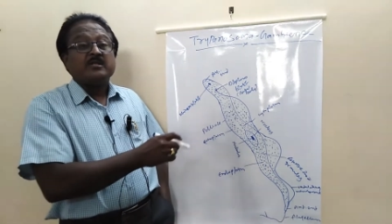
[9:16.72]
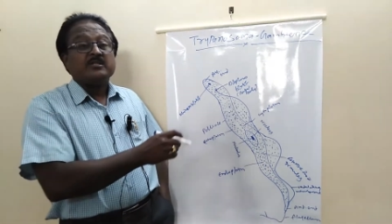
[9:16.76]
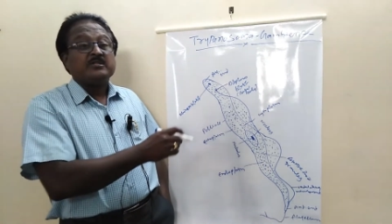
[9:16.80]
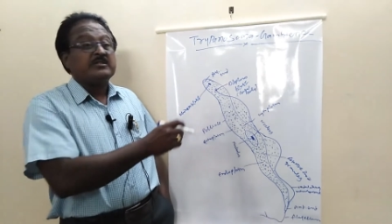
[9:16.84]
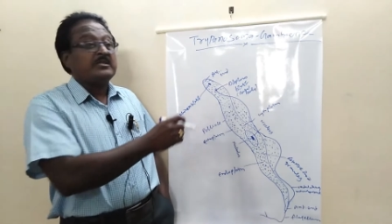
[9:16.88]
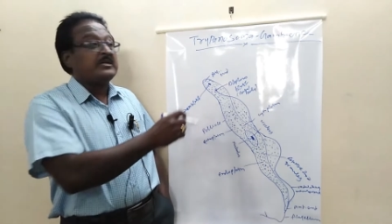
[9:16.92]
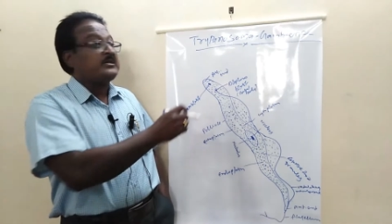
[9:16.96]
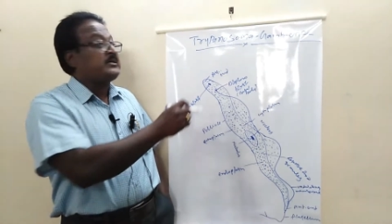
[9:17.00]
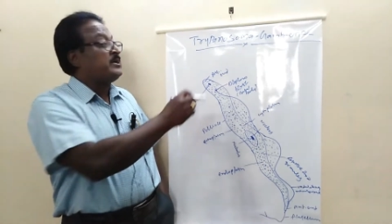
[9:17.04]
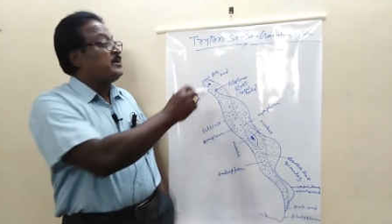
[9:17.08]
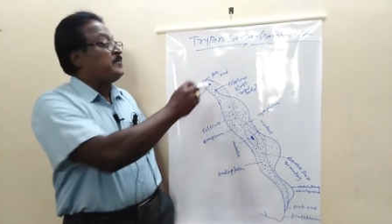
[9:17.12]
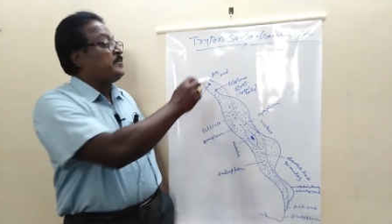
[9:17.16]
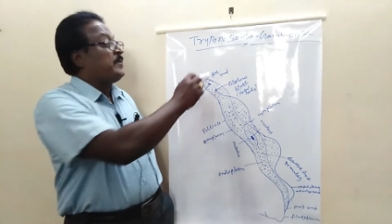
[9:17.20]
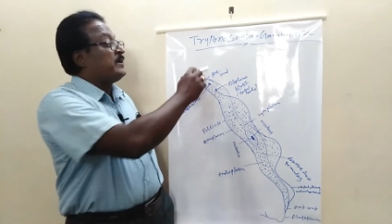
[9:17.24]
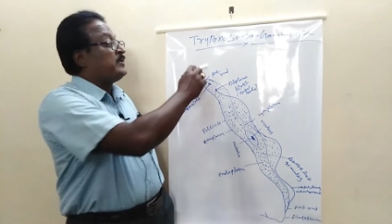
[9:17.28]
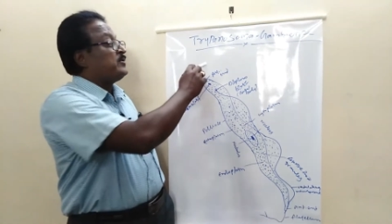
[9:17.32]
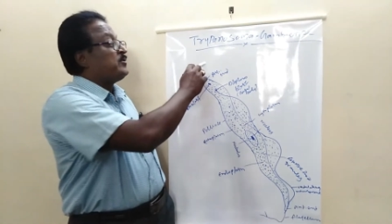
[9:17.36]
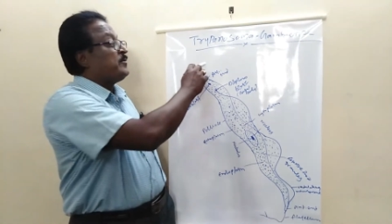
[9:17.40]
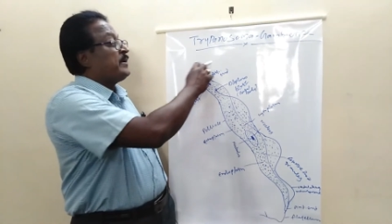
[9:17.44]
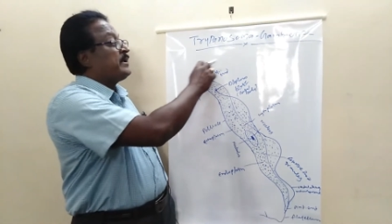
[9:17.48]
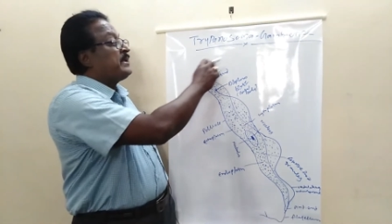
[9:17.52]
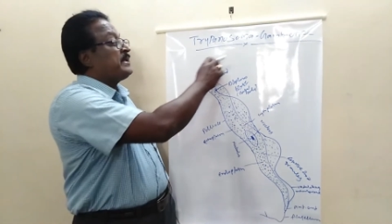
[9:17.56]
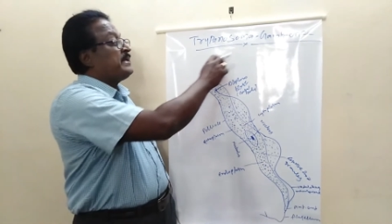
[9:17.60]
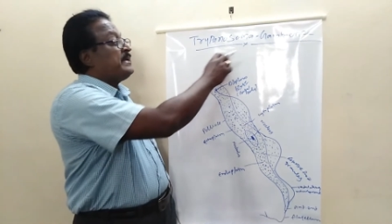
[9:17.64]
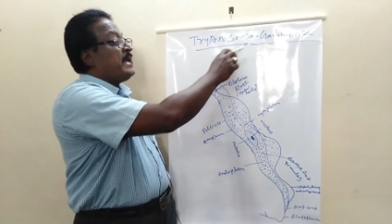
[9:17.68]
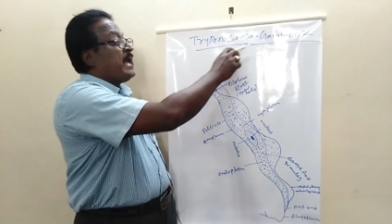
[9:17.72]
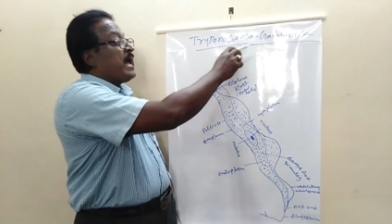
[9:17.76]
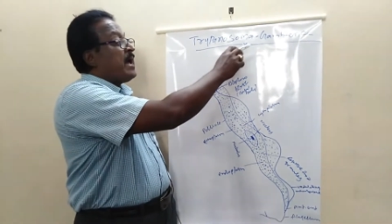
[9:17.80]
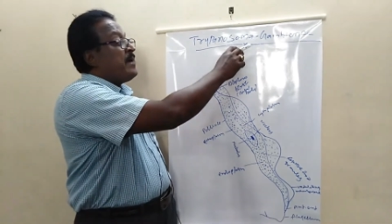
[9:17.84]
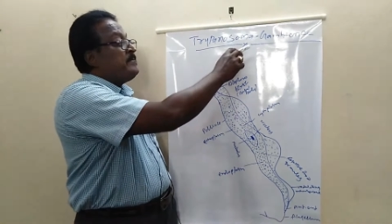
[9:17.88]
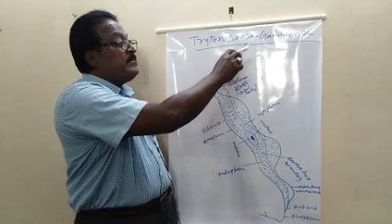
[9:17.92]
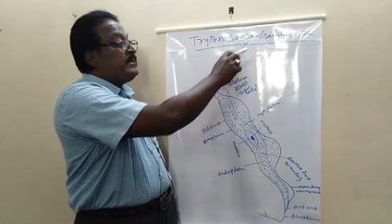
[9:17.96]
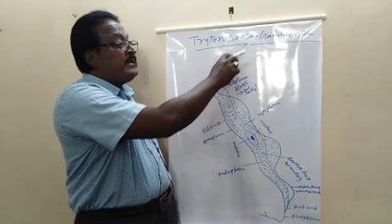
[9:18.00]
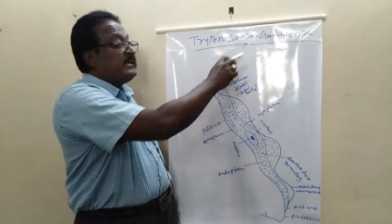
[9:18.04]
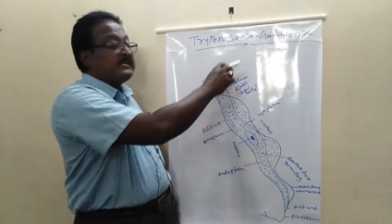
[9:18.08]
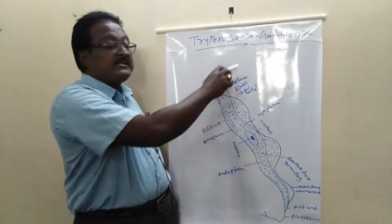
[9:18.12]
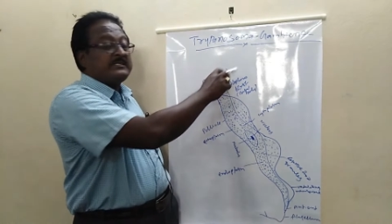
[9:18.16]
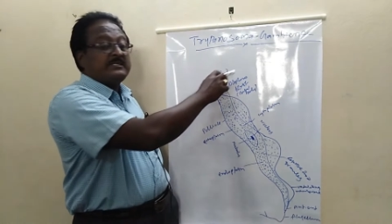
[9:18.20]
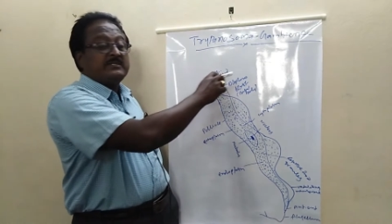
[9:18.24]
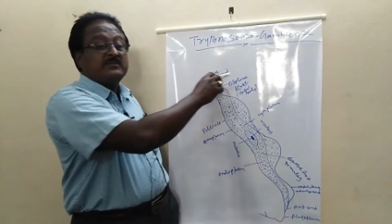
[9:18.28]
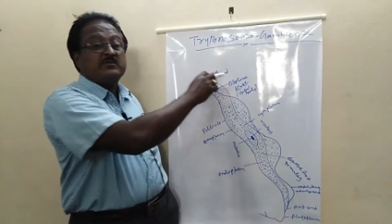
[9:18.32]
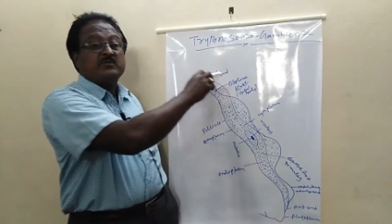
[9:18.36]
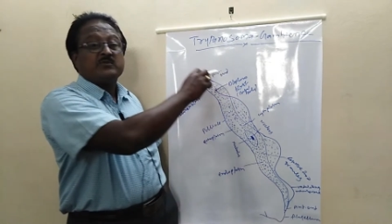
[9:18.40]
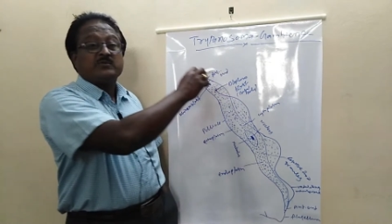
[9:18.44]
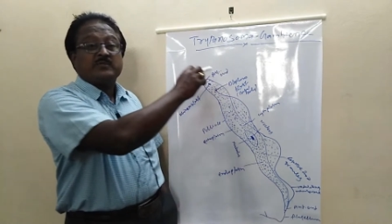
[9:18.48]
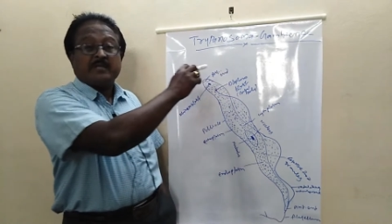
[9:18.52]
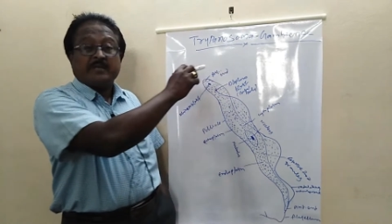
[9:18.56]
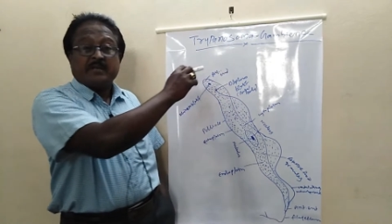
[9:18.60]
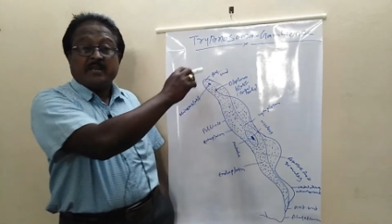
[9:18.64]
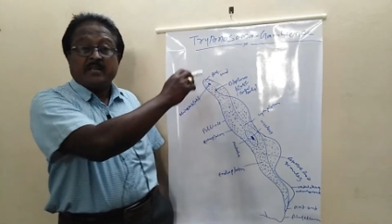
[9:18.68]
The Trypanosoma gambiense,
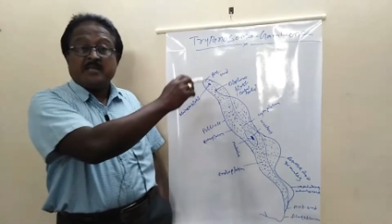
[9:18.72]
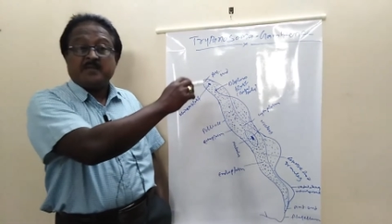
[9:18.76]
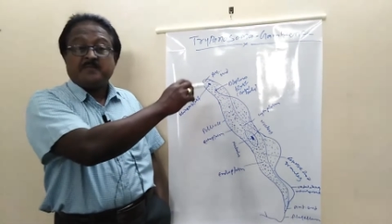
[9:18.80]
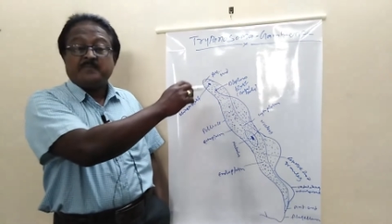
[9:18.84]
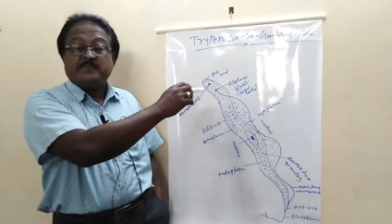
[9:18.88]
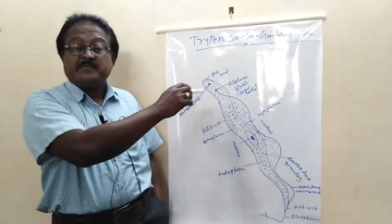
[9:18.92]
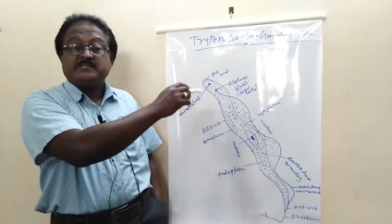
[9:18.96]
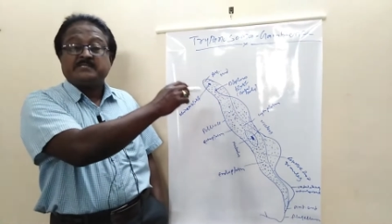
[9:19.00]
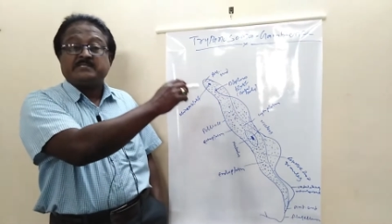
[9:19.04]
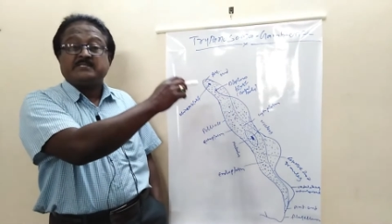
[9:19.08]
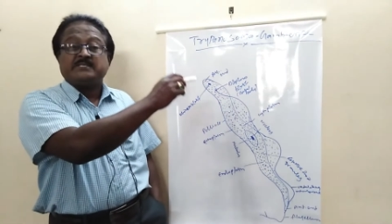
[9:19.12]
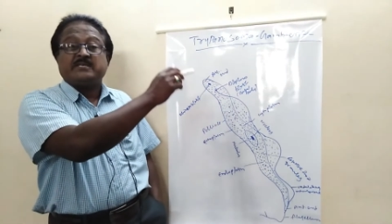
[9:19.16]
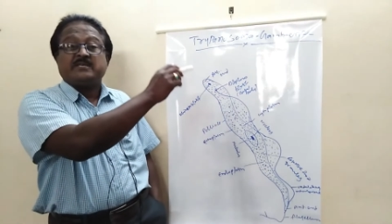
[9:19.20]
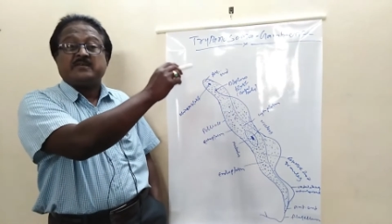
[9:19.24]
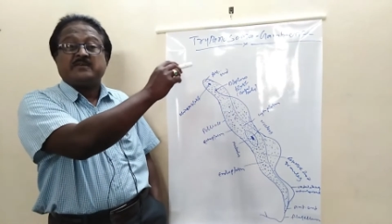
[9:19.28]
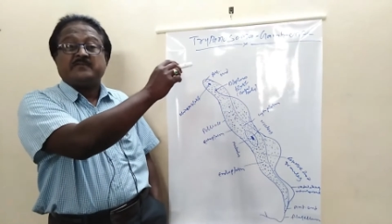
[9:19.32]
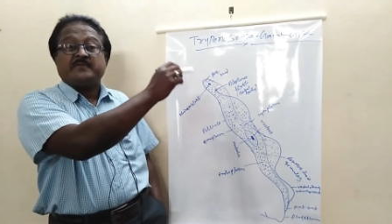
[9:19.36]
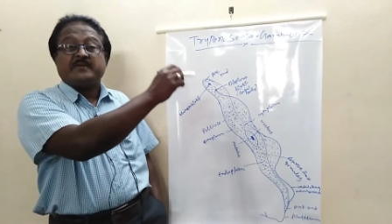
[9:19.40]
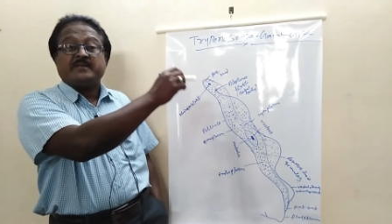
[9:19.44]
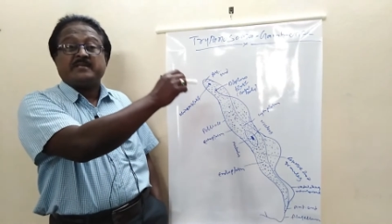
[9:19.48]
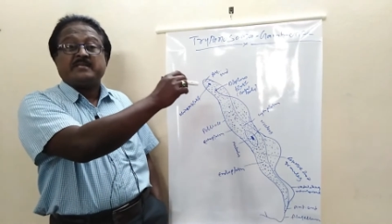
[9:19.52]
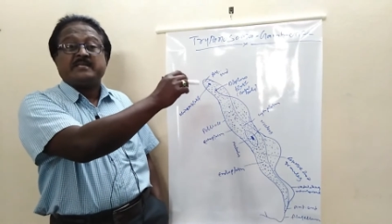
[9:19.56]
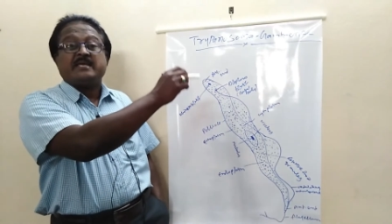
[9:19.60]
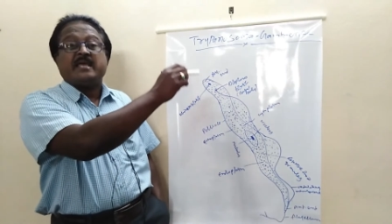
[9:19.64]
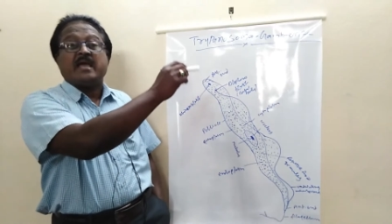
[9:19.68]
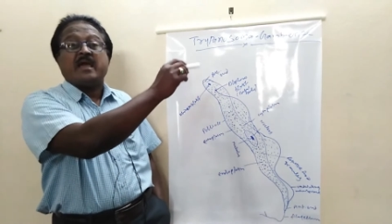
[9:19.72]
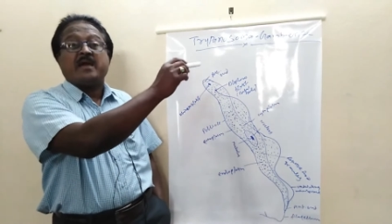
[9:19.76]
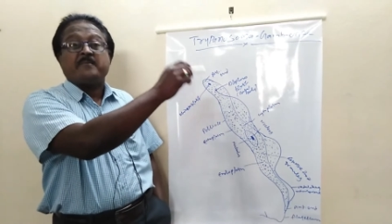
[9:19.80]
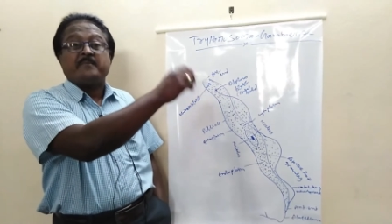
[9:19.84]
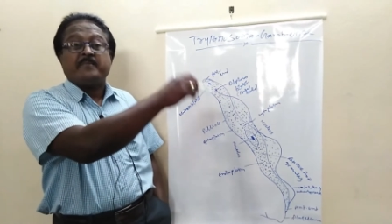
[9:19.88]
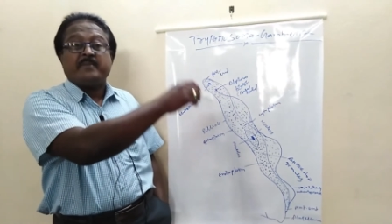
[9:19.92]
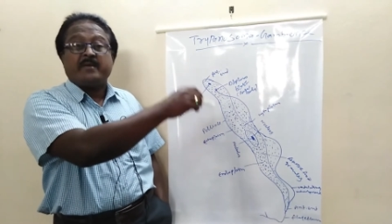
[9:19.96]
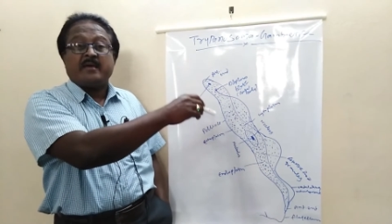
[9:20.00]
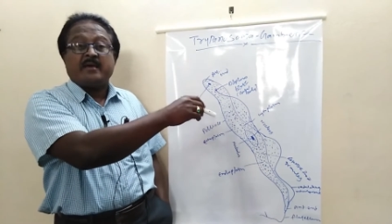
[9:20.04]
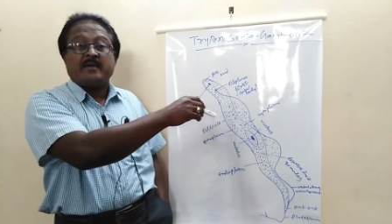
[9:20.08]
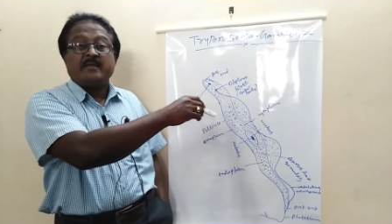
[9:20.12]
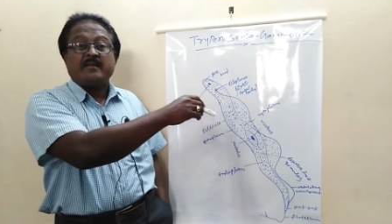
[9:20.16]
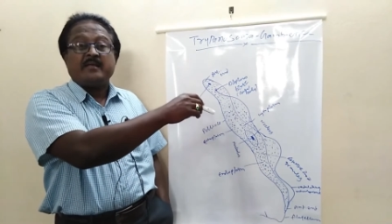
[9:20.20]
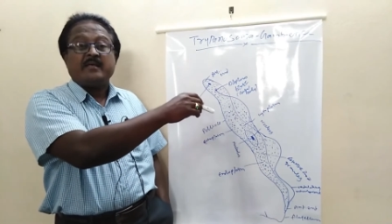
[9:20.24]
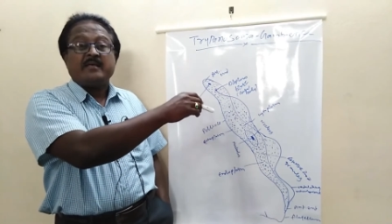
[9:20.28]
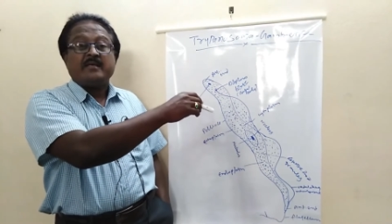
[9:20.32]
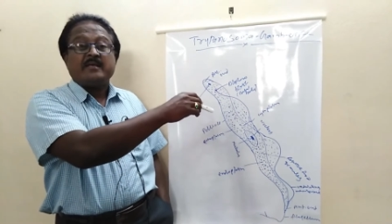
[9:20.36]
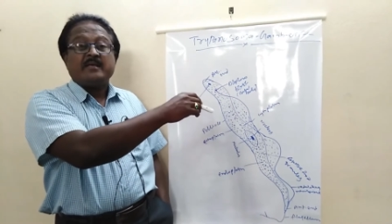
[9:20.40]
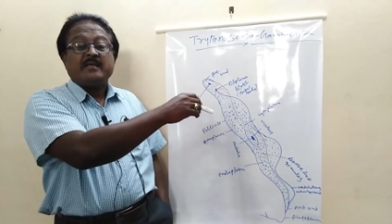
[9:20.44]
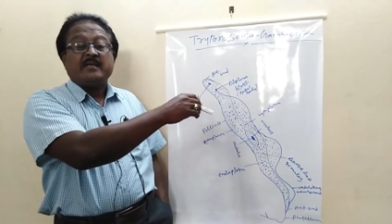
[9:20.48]
so the name is given Gambia,